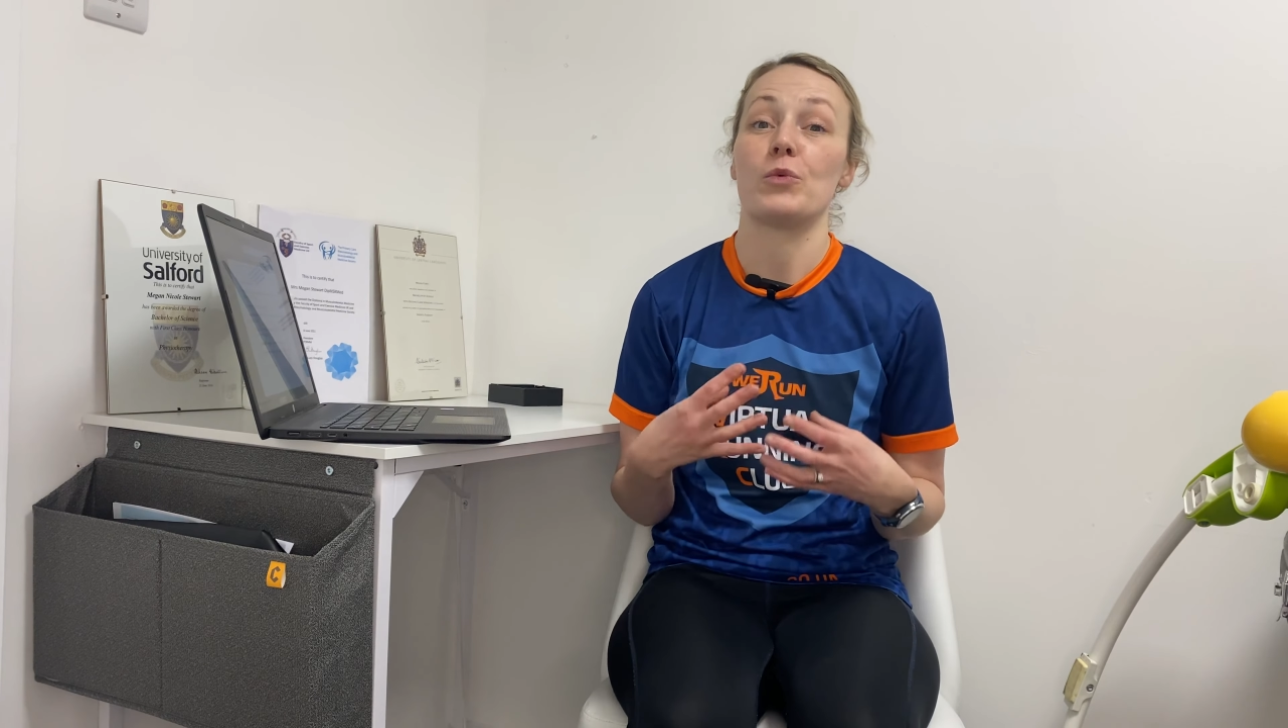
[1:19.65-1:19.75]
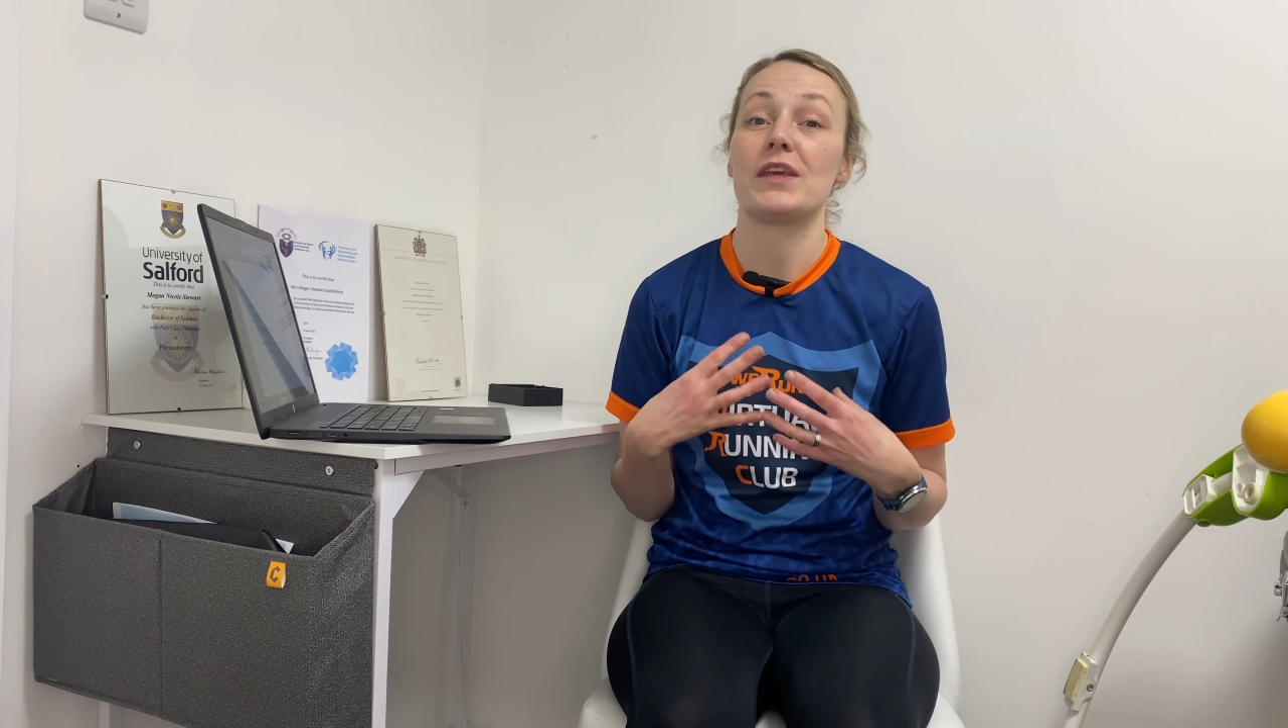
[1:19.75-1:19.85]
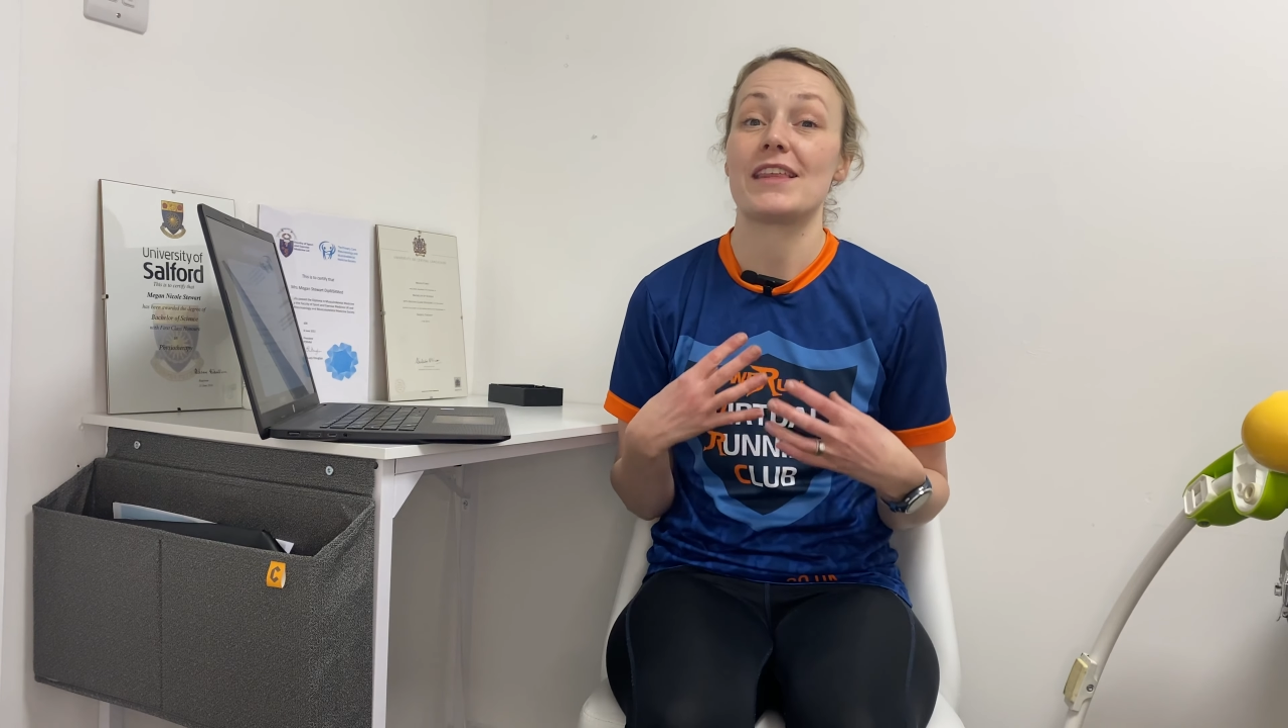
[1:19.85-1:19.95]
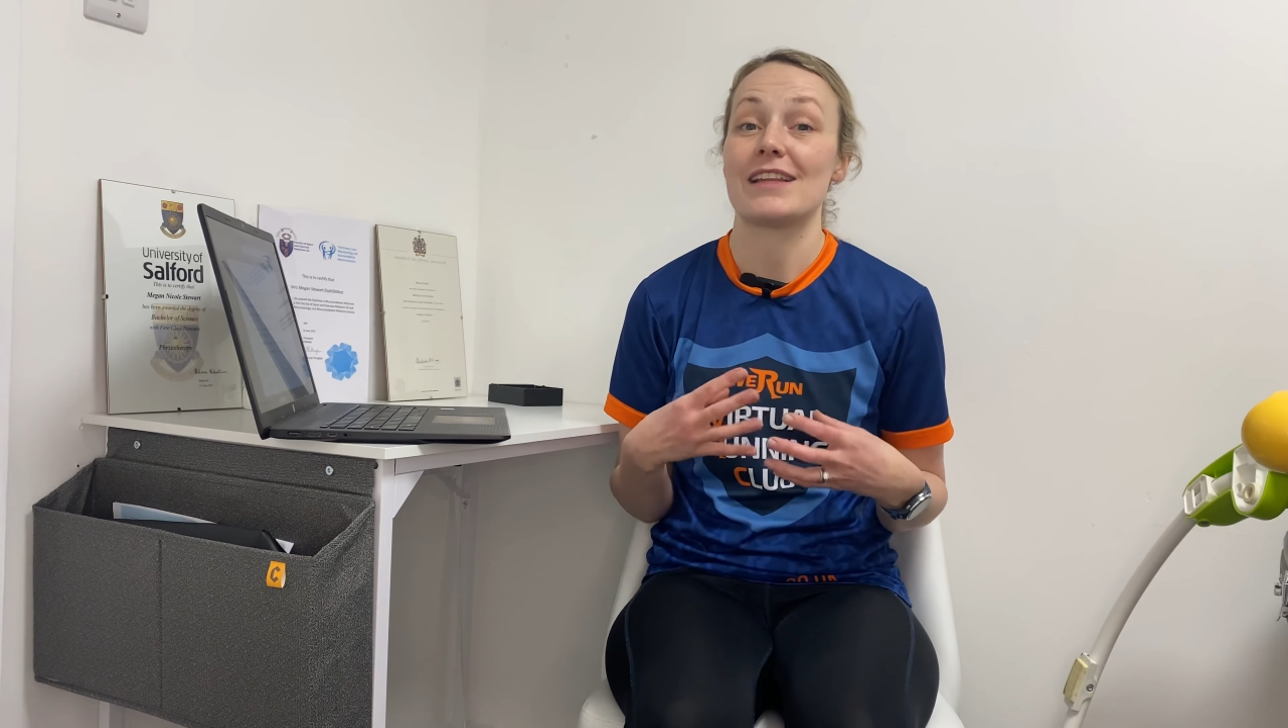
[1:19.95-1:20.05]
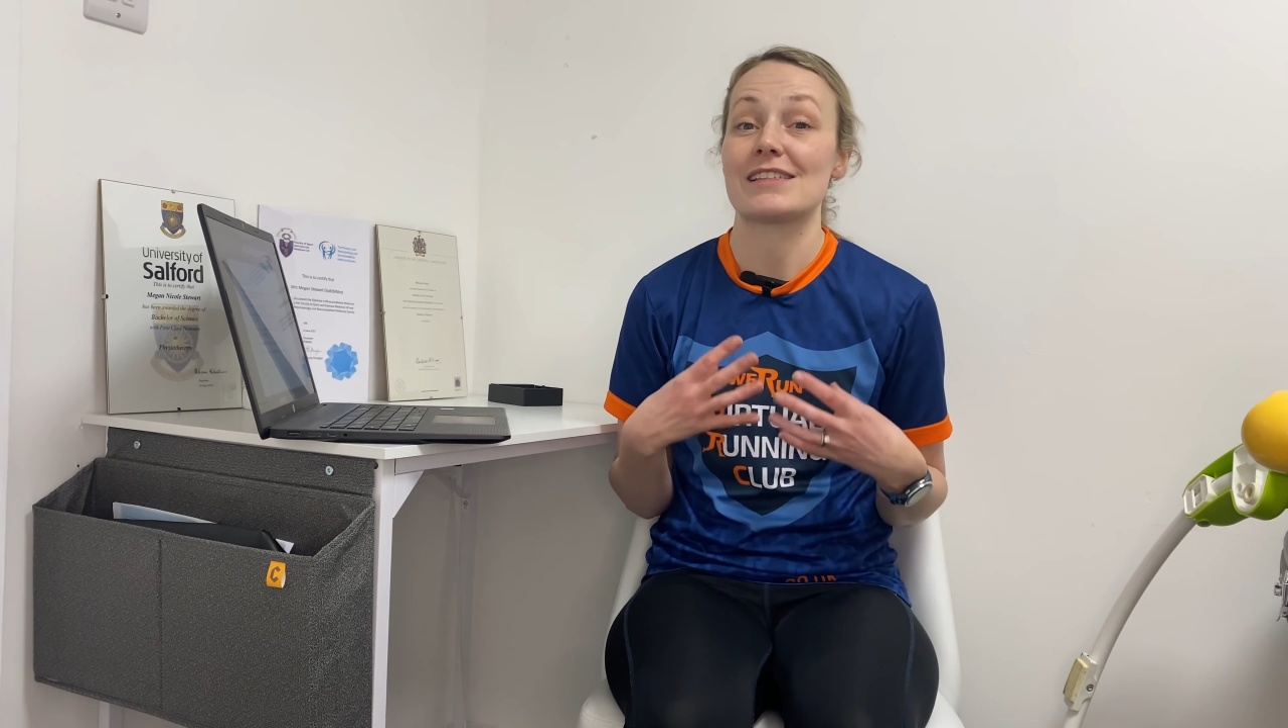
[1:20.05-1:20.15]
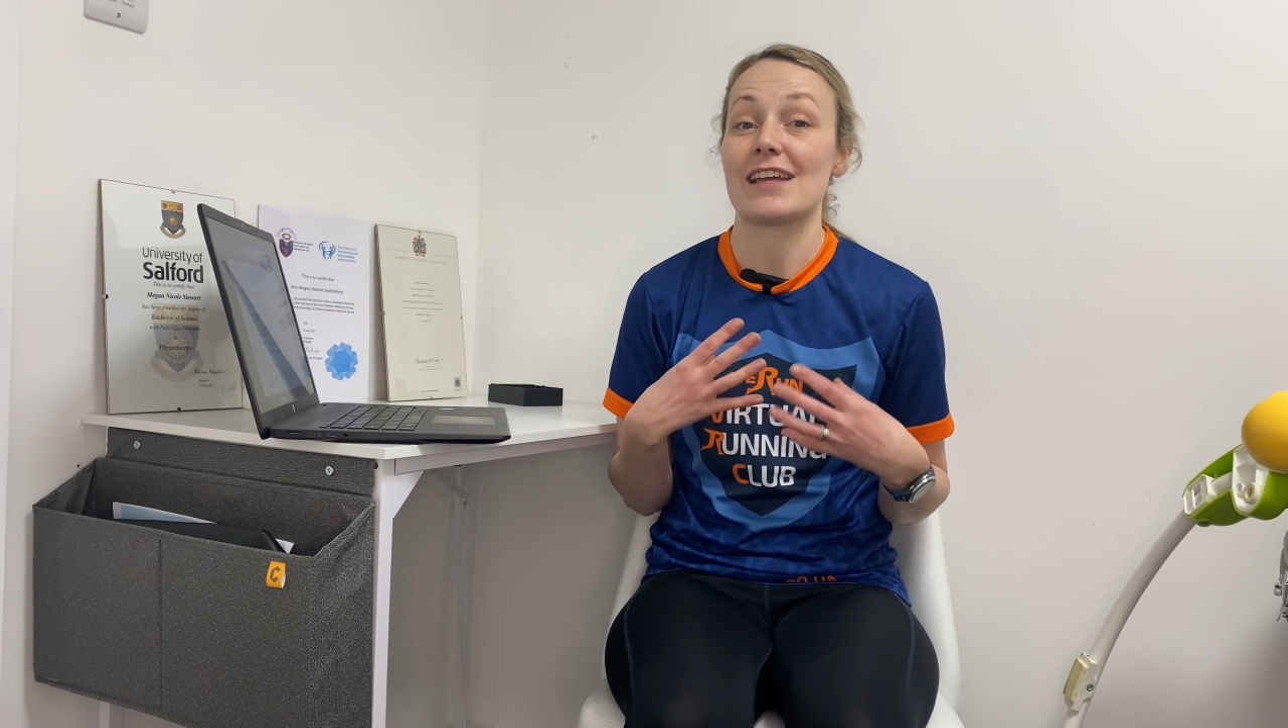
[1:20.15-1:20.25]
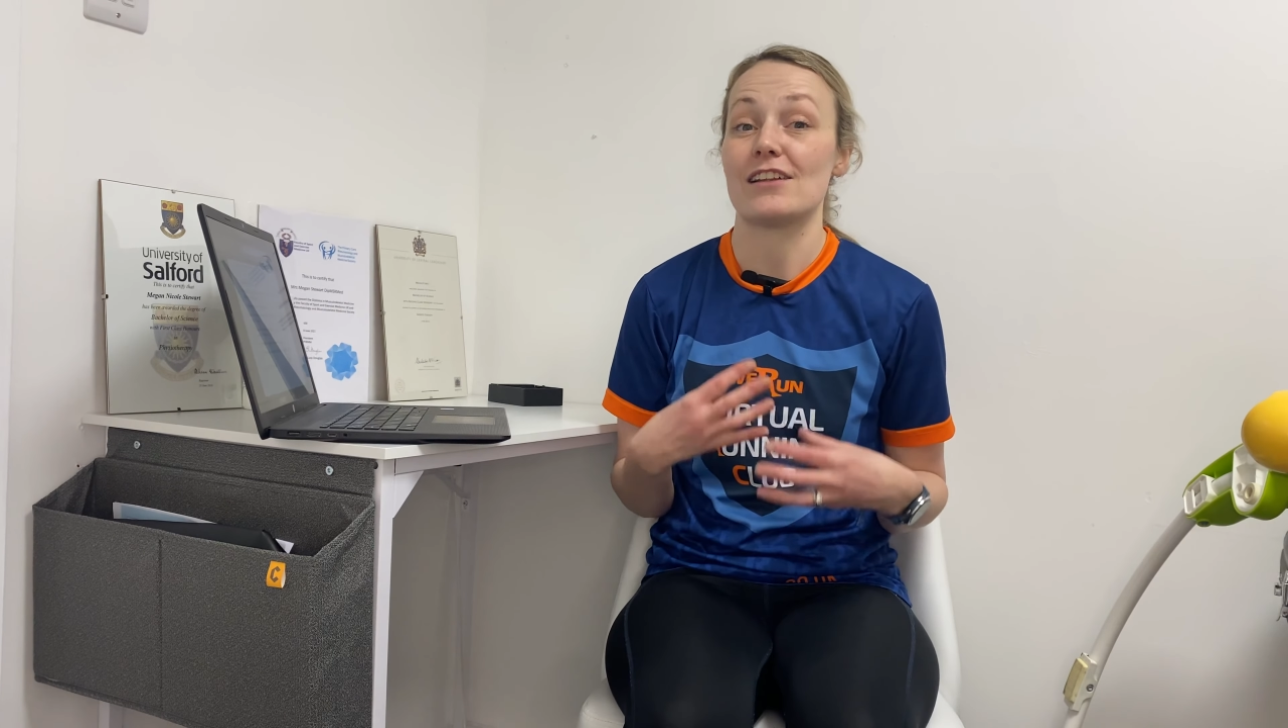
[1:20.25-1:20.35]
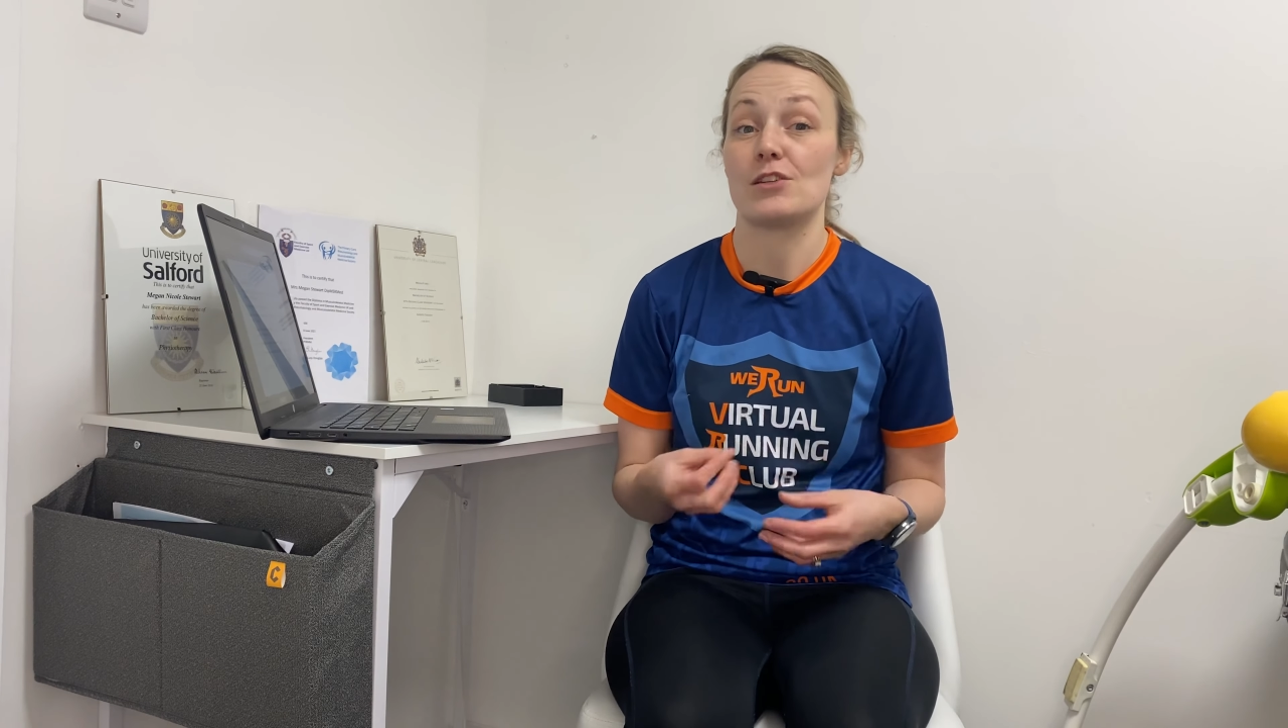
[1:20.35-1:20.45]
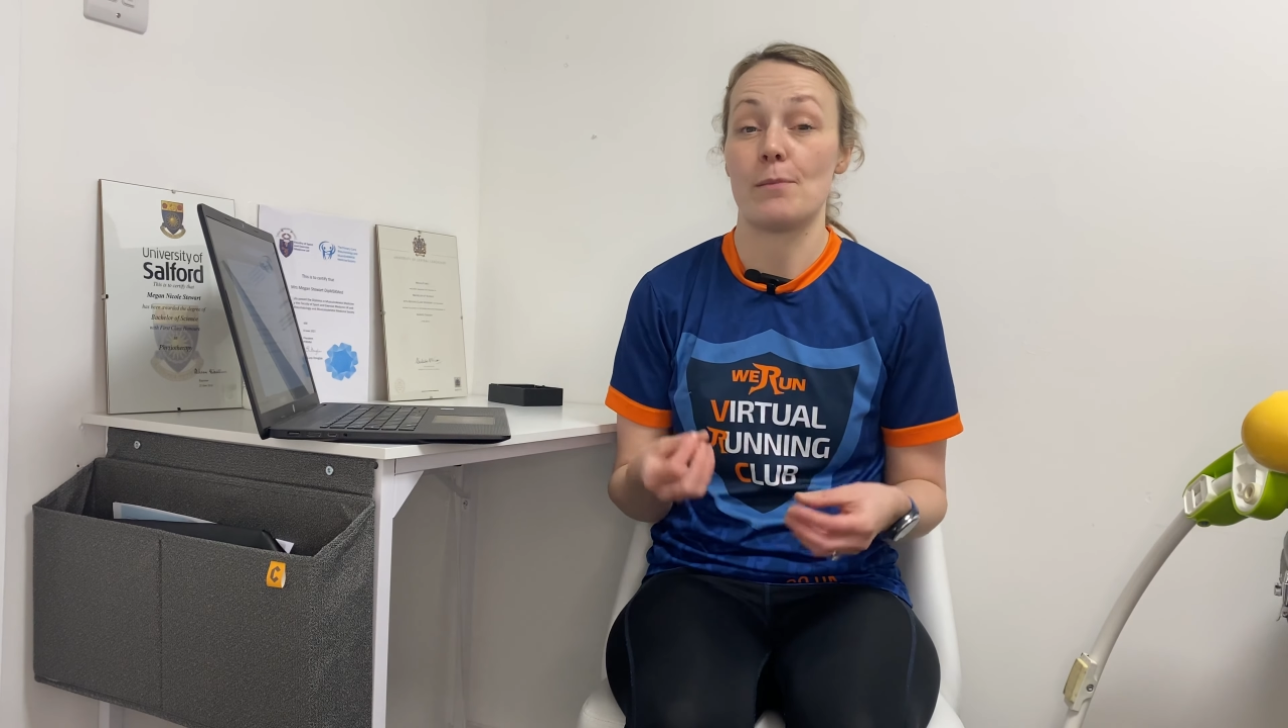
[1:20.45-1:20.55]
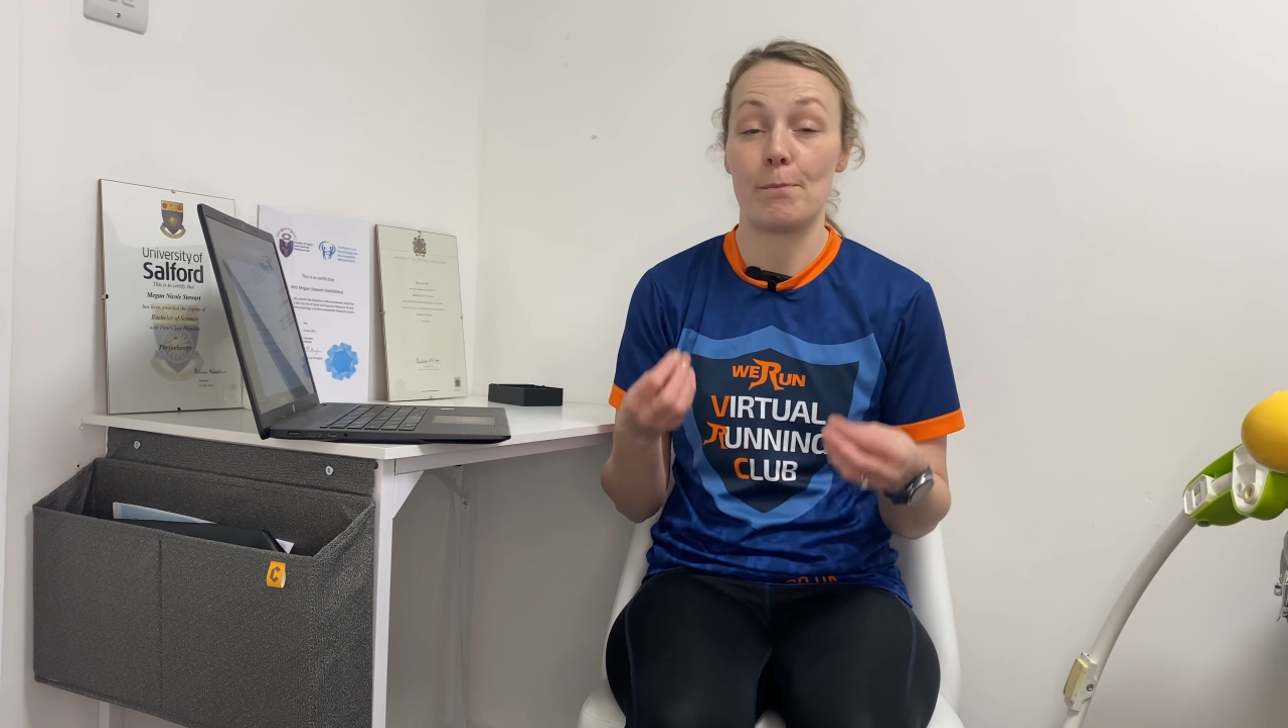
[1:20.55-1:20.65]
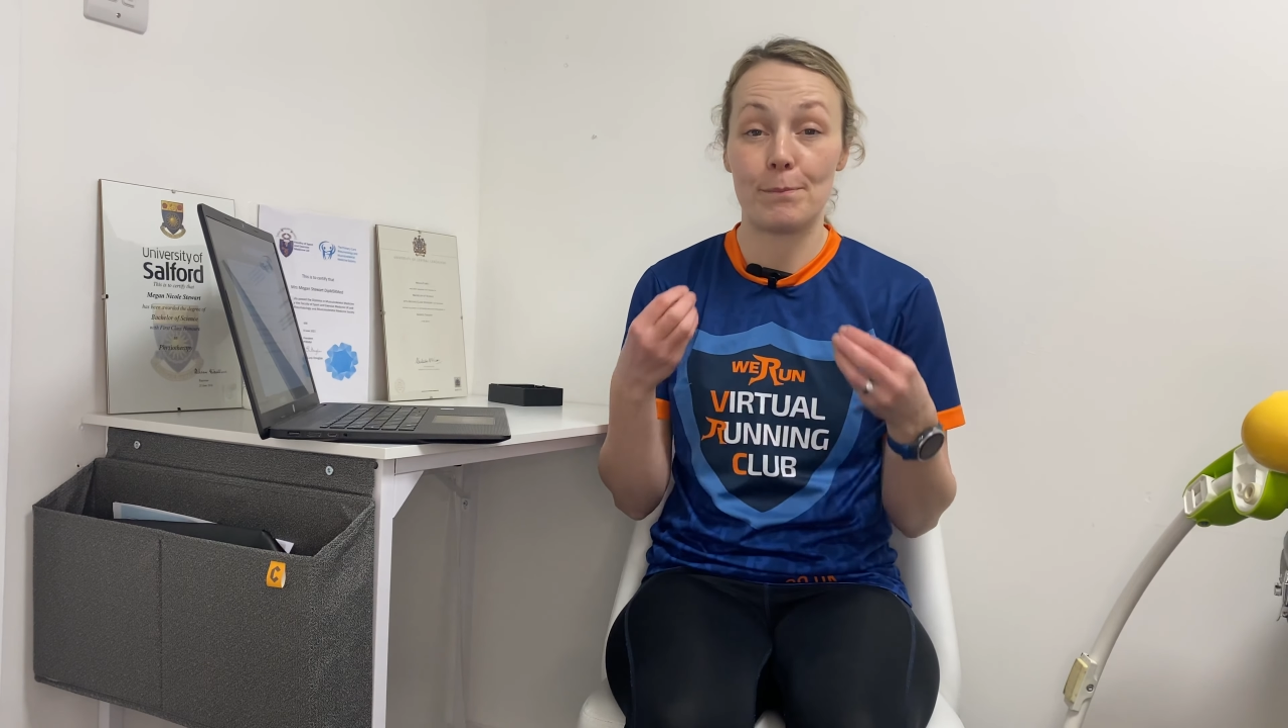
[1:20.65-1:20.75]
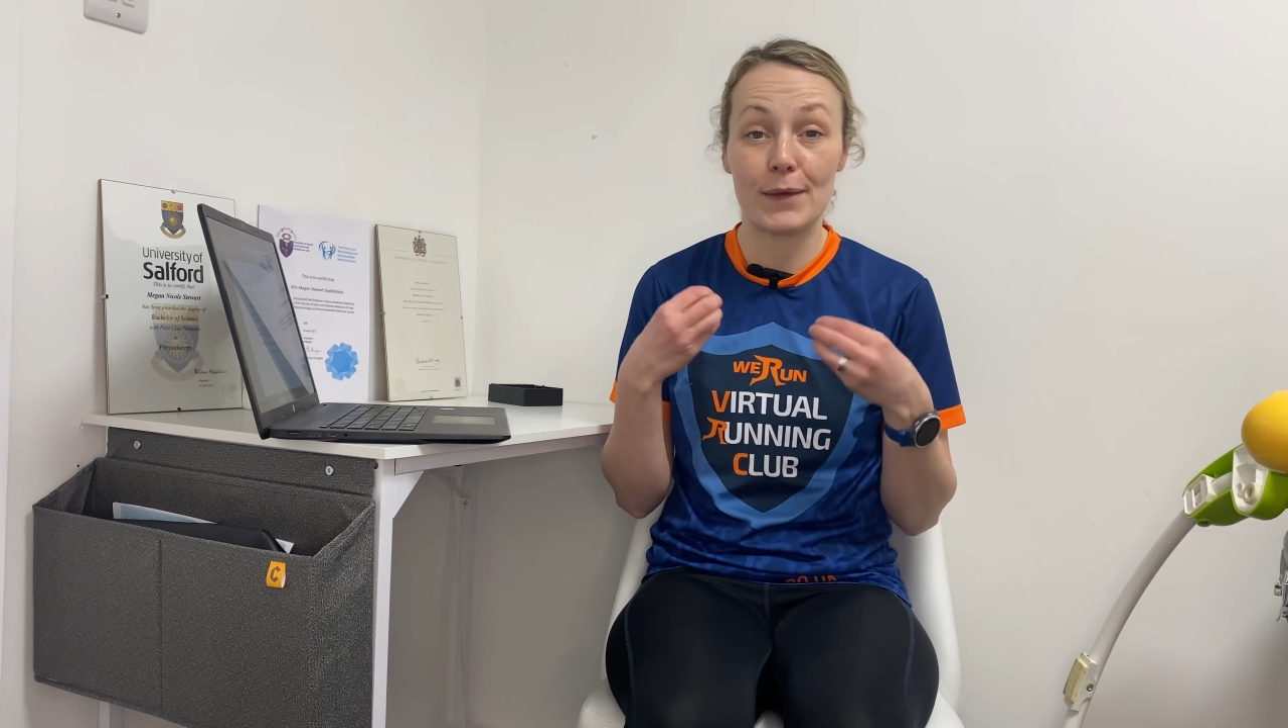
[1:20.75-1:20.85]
we then start to